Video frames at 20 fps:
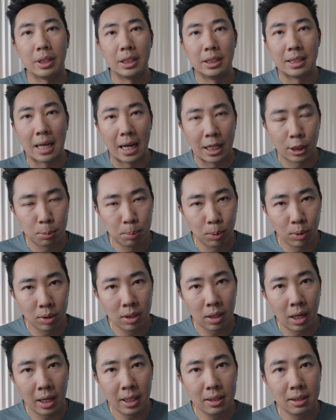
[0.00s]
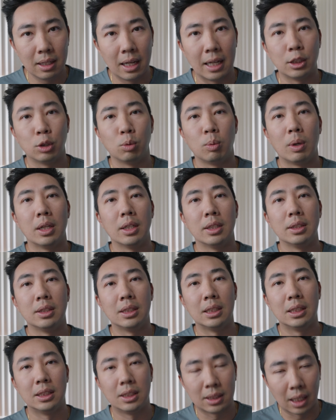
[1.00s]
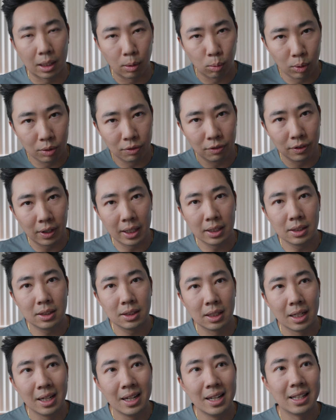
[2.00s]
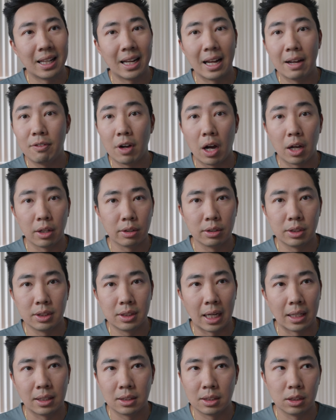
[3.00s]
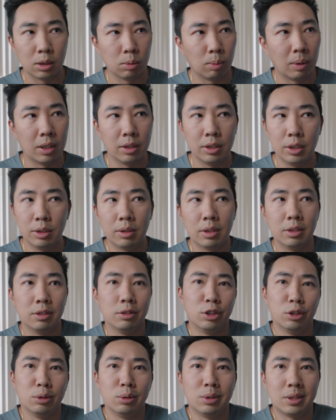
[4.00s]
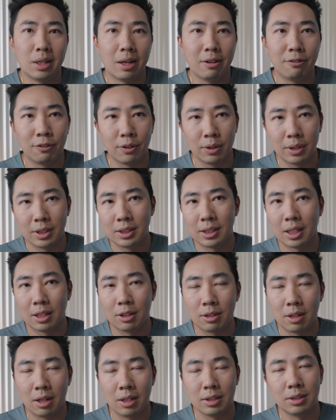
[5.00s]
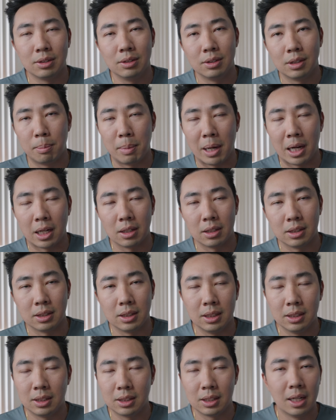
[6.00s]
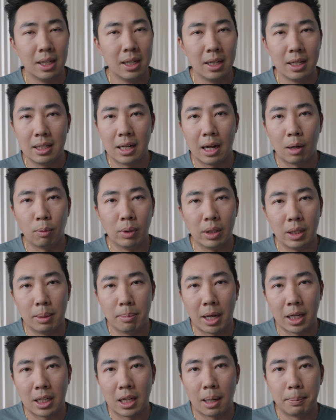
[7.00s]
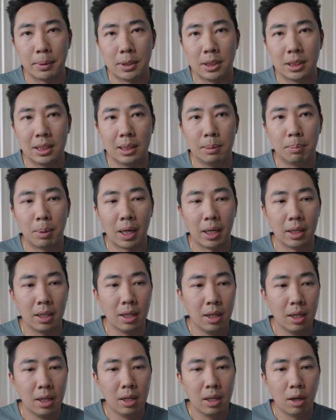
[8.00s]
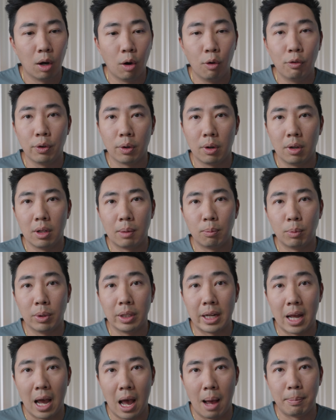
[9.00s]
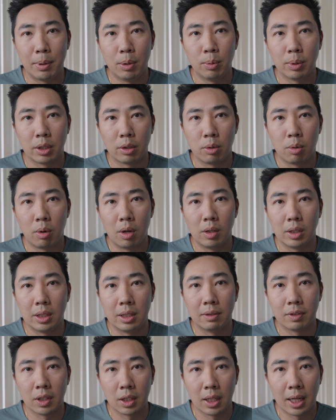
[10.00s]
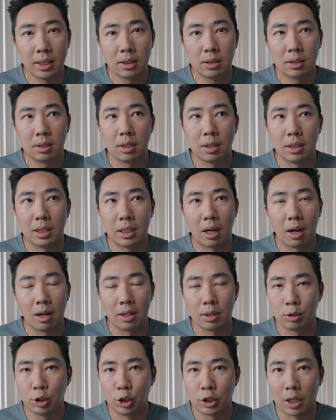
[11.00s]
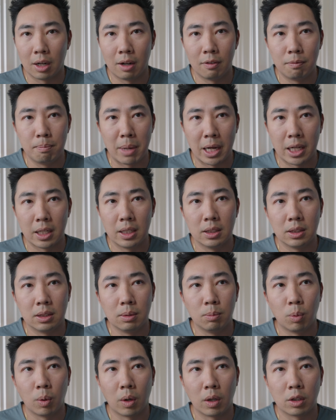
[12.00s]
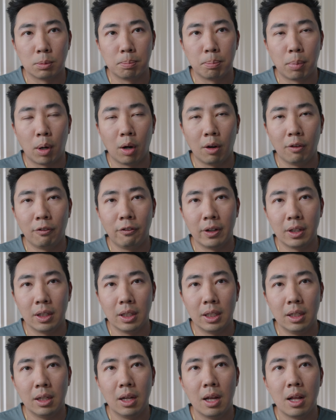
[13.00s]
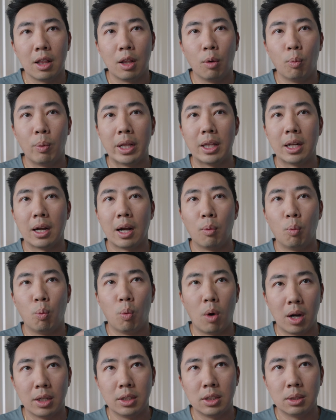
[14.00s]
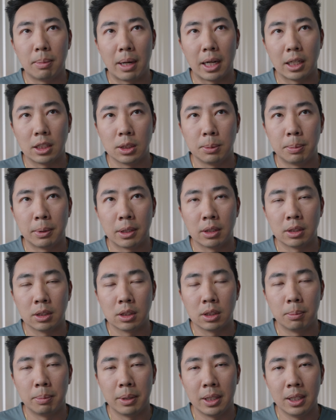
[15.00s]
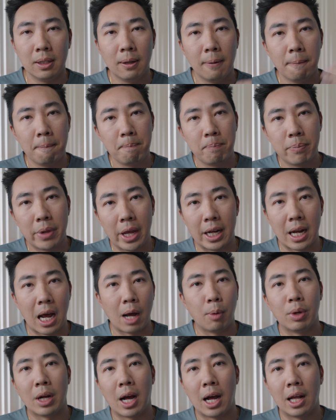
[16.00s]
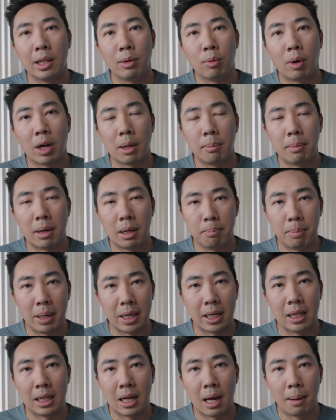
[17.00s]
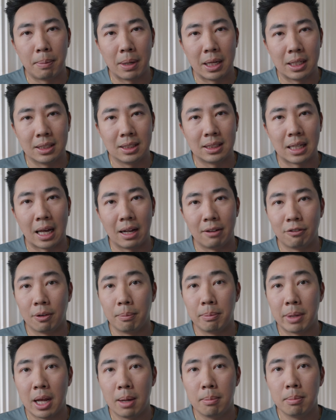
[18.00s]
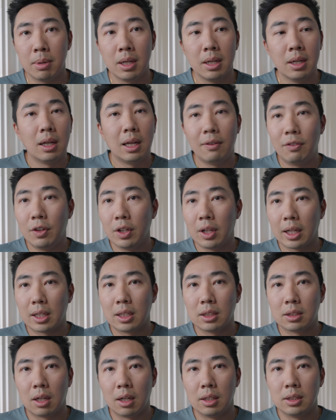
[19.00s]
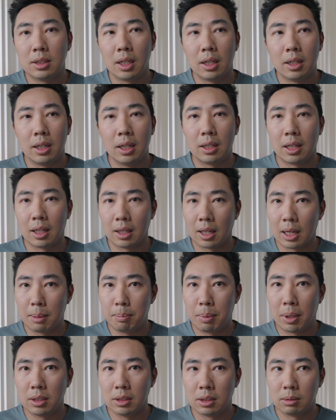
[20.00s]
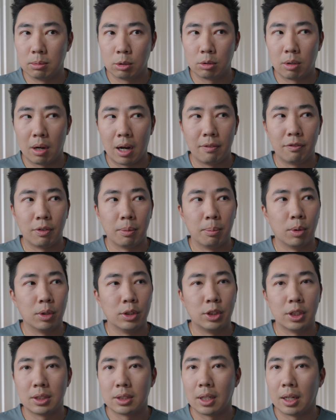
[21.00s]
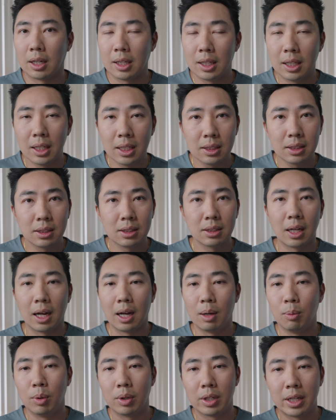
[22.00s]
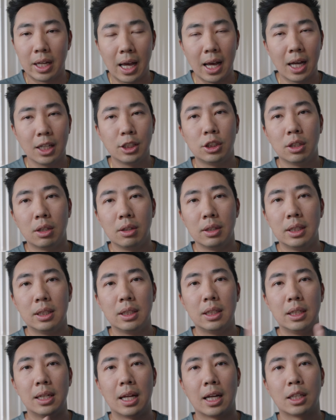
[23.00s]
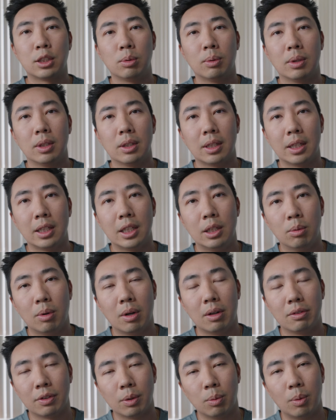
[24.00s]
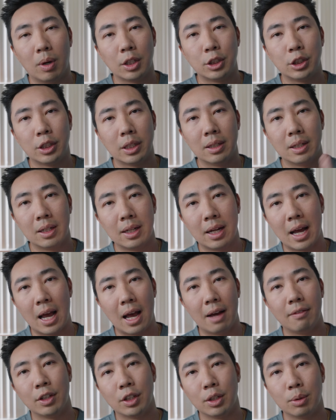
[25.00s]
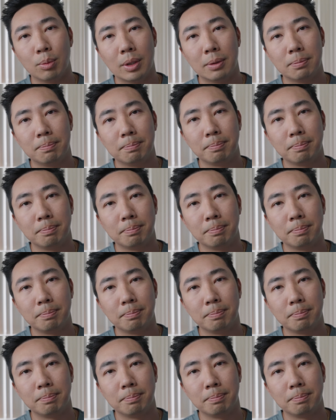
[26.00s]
the dashboard light as well as the sunroof lights. They have other sets as well. You can do stuff for the center console and the back of the seats. Not really my cup of tea, but overall, I'm really happy with the quality of the lights. The auto shut-off mechanism works perfectly the way that I want my experience to be, and I would highly recommend picking up a set from them. If you like this content, hit that like button, subscribe for more just like this. I will catch y'all in the next one. Thank you all for watching. Have a good one.